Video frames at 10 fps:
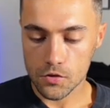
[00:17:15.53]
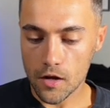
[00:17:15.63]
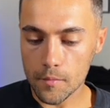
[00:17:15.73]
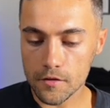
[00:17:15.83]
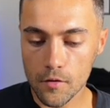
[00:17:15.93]
So now
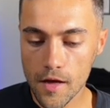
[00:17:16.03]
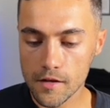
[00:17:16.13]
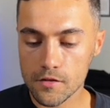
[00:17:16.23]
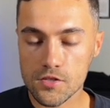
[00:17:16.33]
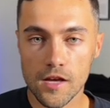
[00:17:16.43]
I'm gonna go ahead
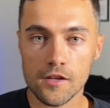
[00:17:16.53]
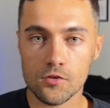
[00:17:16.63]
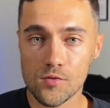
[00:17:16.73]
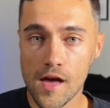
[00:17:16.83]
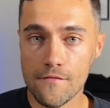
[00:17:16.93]
and just kind of
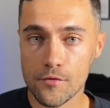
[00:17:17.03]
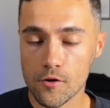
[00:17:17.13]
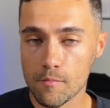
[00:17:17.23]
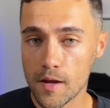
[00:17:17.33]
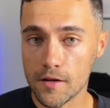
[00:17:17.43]
do that for the
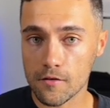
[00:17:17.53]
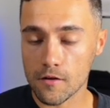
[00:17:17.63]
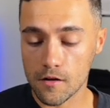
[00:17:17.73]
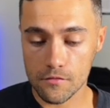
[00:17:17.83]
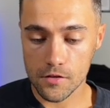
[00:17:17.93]
remainder
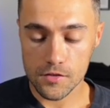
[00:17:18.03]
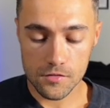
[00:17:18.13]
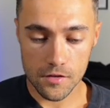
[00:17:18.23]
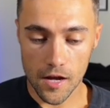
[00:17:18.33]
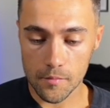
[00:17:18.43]
of this
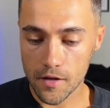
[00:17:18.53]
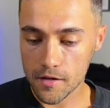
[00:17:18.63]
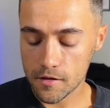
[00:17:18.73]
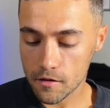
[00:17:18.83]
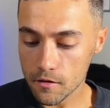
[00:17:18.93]

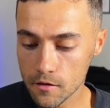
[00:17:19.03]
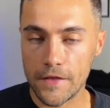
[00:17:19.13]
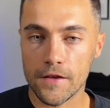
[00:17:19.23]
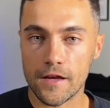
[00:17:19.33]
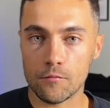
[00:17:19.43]
timeline here.
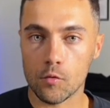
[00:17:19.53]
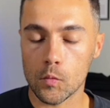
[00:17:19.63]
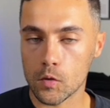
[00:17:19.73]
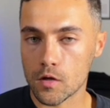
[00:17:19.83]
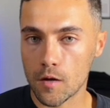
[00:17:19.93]
And then again,
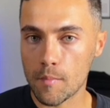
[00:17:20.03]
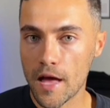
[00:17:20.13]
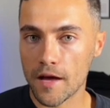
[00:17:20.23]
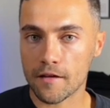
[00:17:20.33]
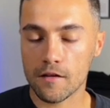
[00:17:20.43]
we'll come
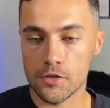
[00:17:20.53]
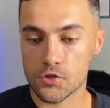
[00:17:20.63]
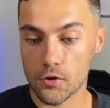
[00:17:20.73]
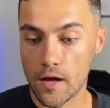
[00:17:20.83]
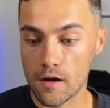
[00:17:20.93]
back and
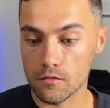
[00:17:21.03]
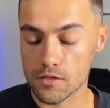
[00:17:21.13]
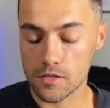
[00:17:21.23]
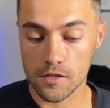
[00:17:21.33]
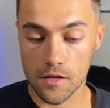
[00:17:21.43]
show you how it
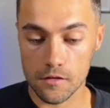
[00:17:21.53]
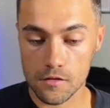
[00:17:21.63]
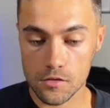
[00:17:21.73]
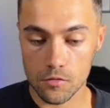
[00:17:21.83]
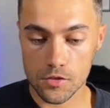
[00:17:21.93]
looks at the end.
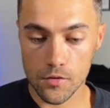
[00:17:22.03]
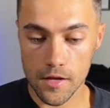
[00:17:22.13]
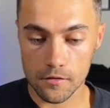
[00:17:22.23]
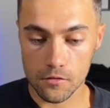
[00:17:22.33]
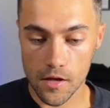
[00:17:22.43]
So let's go
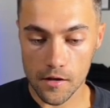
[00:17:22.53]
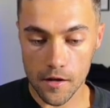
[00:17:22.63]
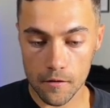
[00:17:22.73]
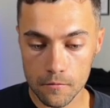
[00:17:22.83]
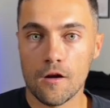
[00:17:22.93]
ahead and do that now.